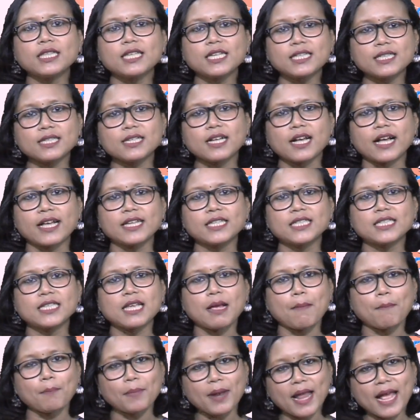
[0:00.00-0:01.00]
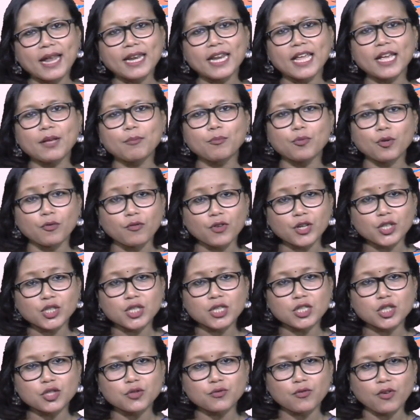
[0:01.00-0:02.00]
discuss planning
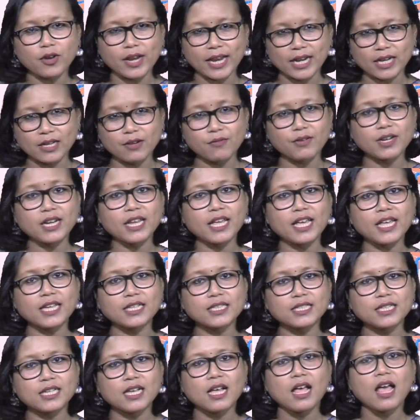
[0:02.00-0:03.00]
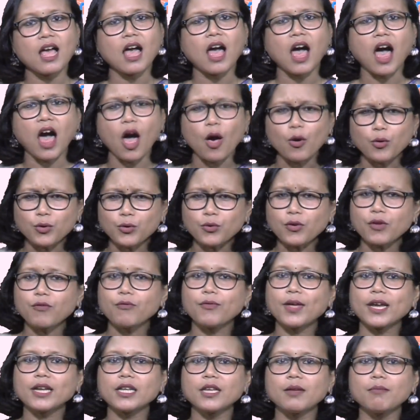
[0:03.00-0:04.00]
provisions for activities, how to
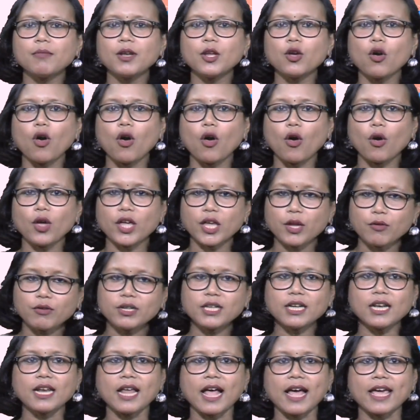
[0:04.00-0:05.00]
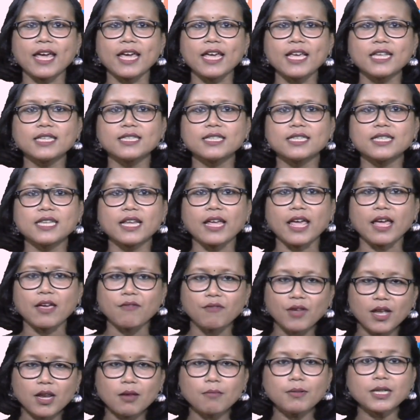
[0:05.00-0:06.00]
effectively utilize the
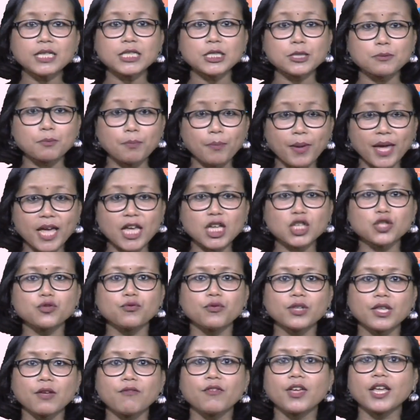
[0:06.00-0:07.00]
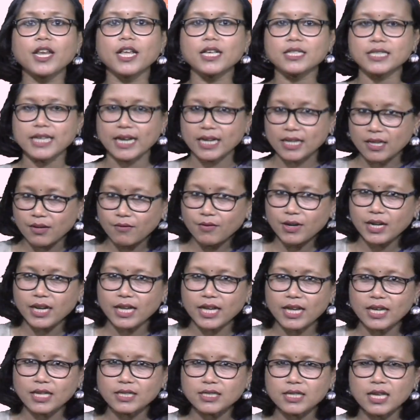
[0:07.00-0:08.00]
available space for the various
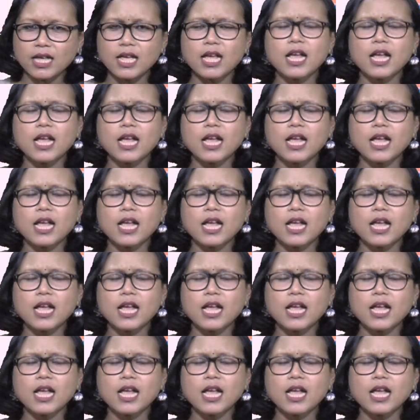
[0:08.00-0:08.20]
activities,